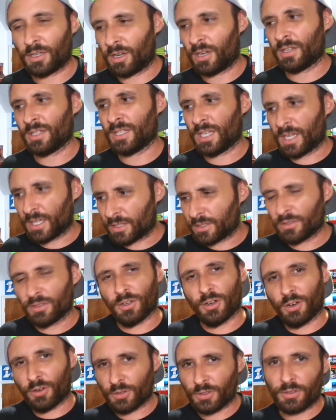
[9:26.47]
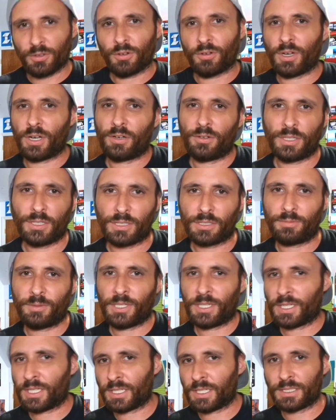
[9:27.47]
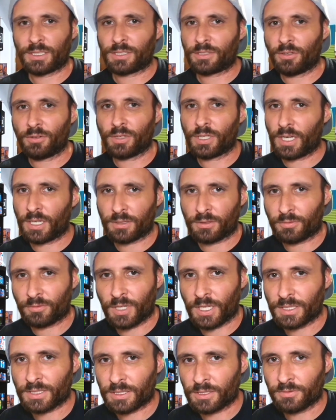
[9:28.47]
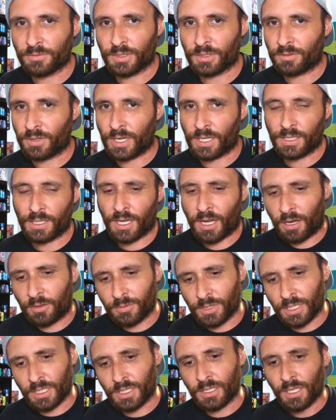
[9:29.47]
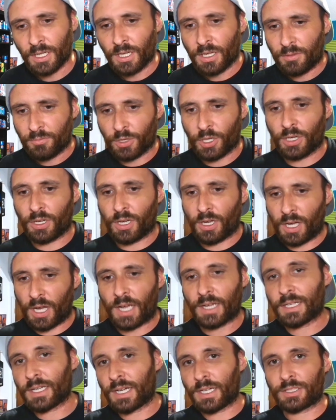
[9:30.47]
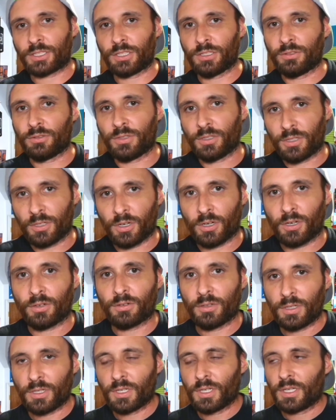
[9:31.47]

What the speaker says: "Oh, yeah, you know how it is, man. I just don't got the rest of it right now, man. But I got you, you know."